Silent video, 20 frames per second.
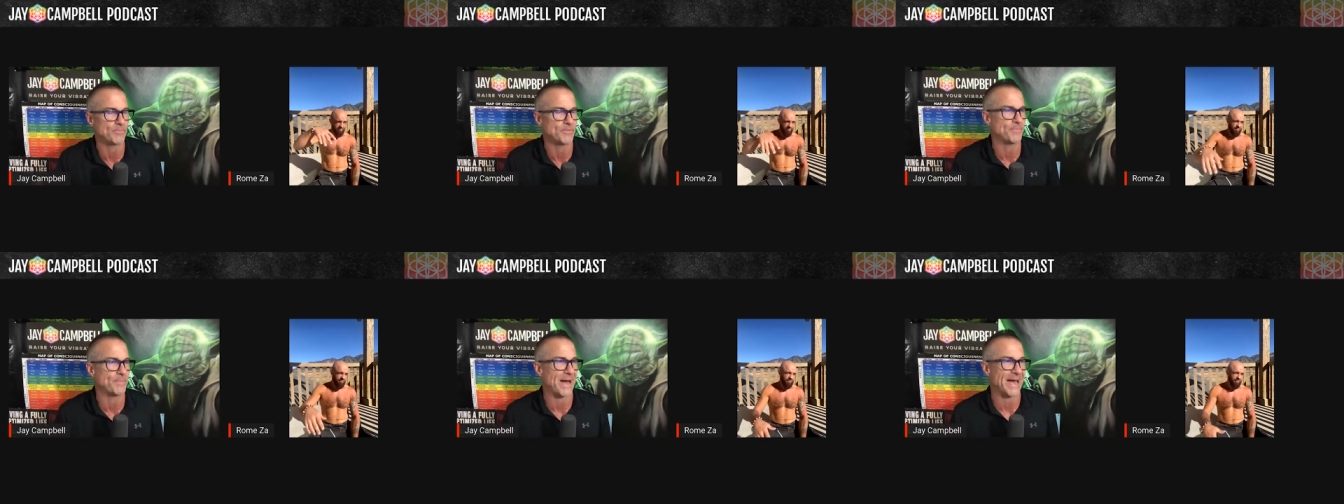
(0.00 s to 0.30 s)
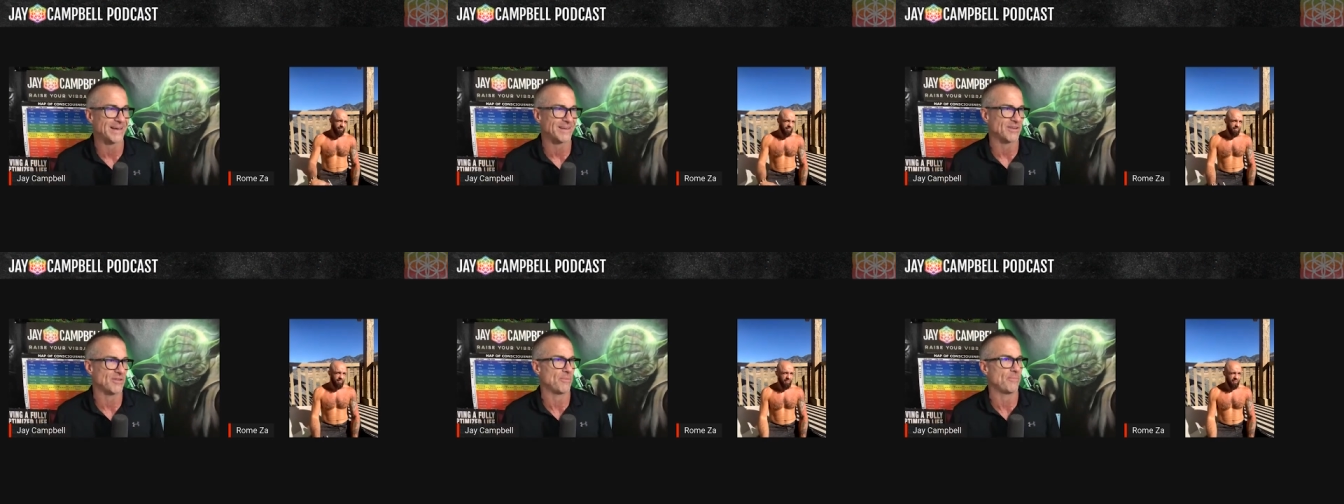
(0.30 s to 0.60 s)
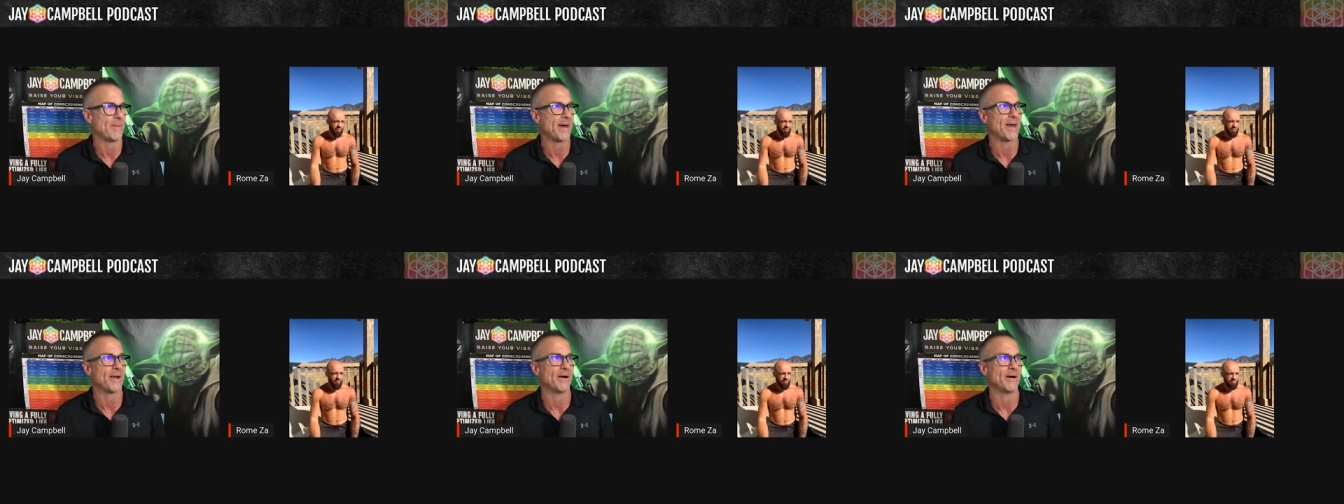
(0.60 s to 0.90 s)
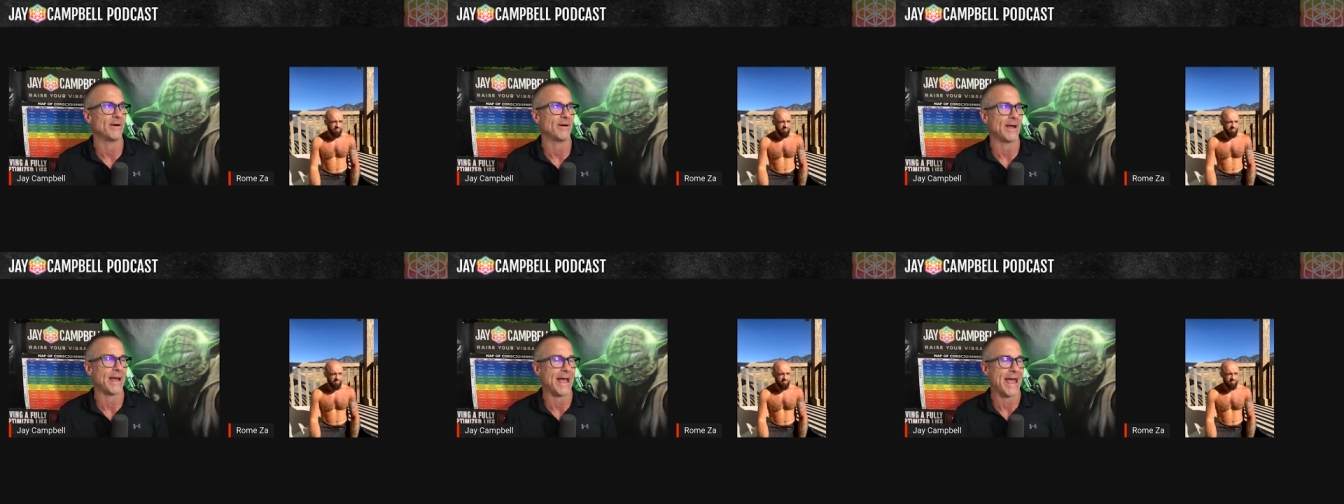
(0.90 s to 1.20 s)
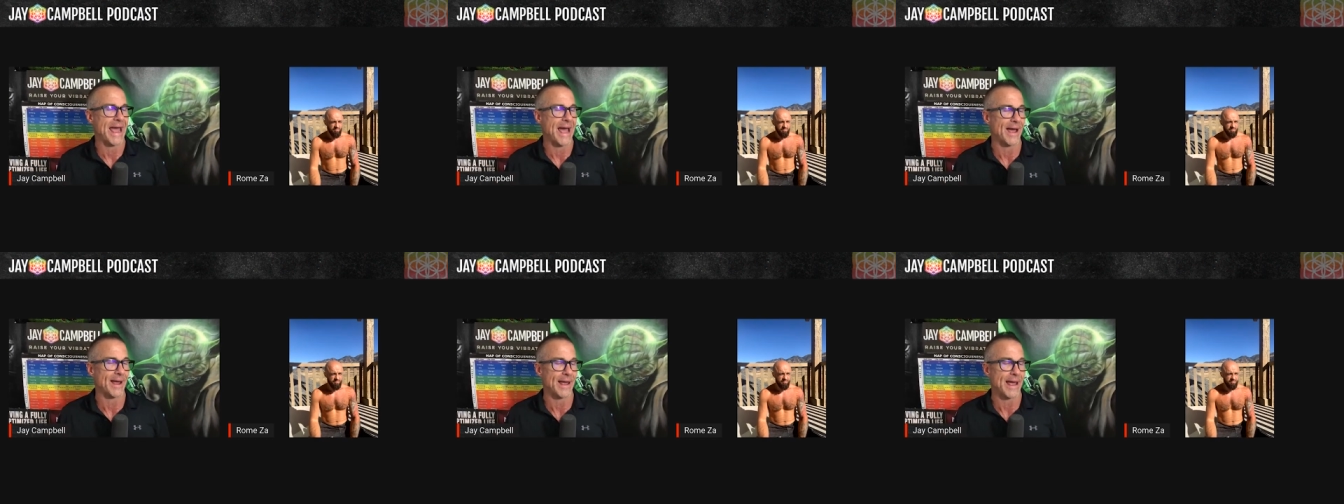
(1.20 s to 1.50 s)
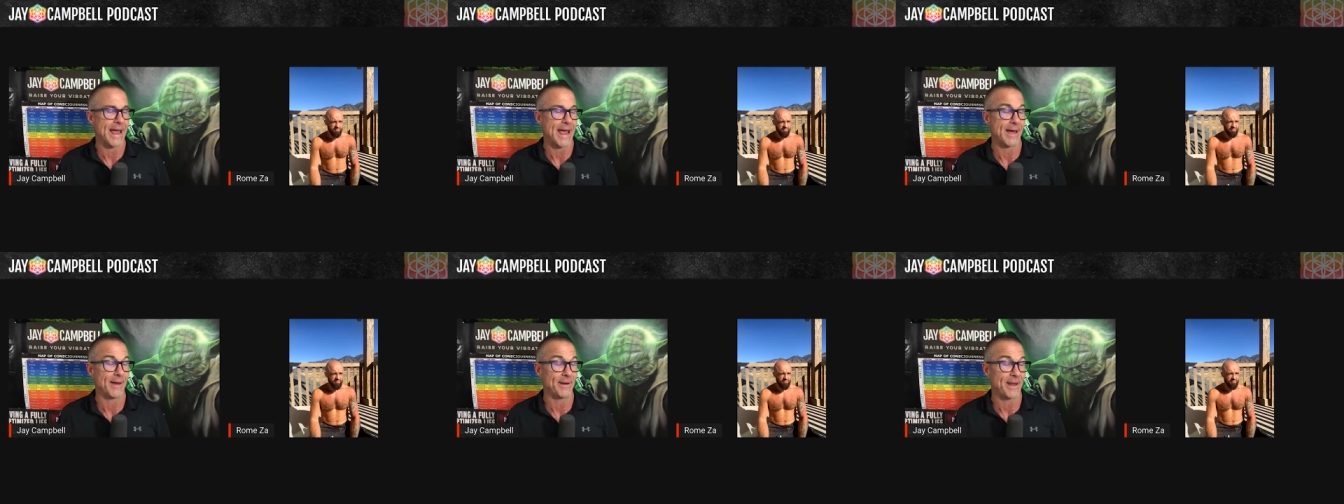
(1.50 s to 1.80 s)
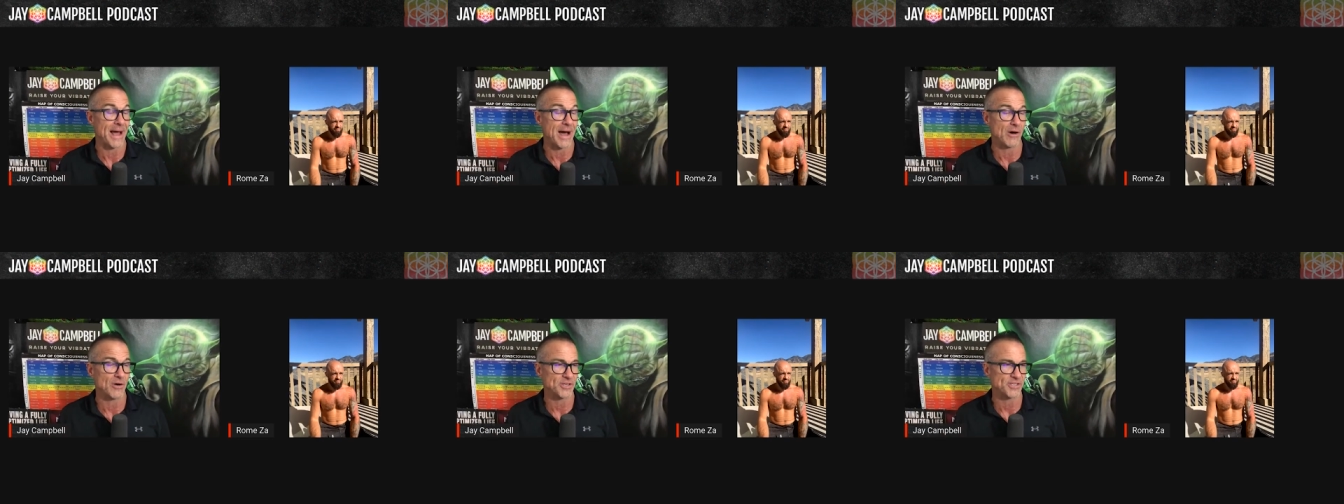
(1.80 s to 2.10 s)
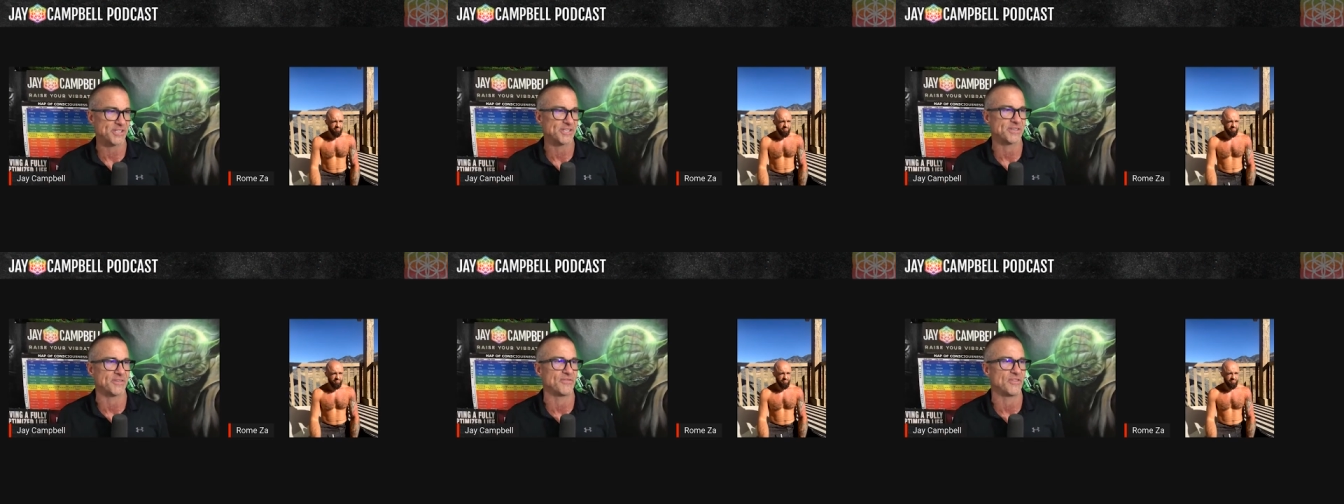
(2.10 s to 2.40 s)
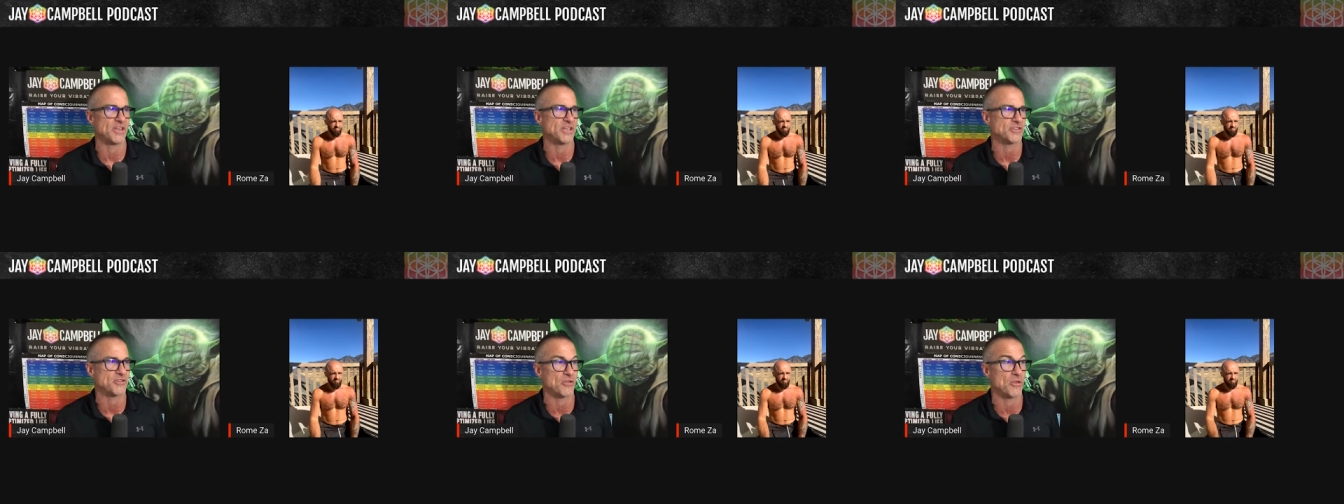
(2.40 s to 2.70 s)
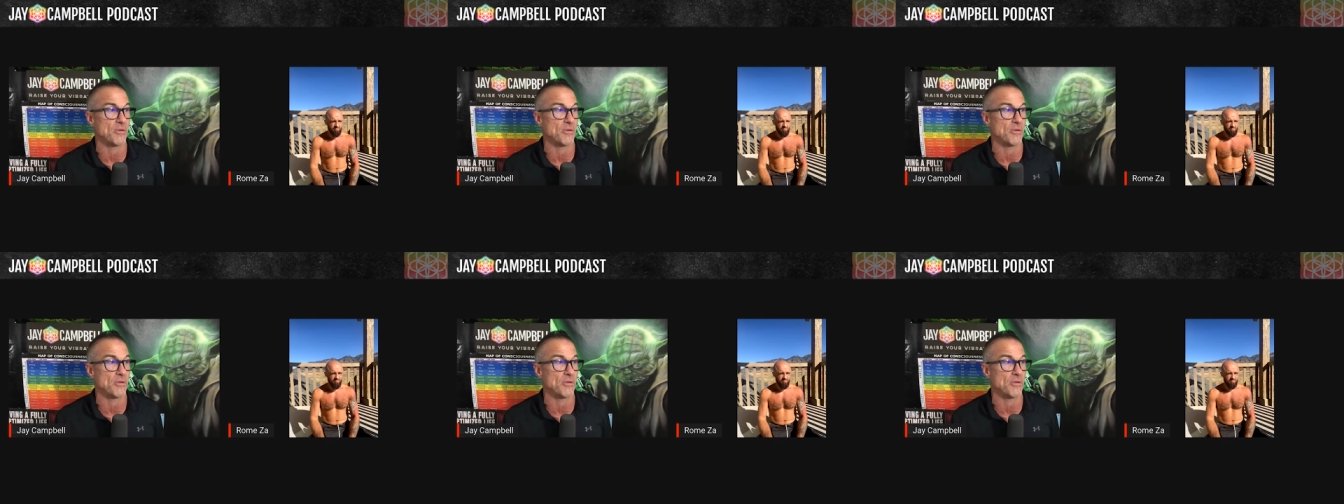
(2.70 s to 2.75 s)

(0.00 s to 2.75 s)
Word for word: back to the meta a- analysis of this or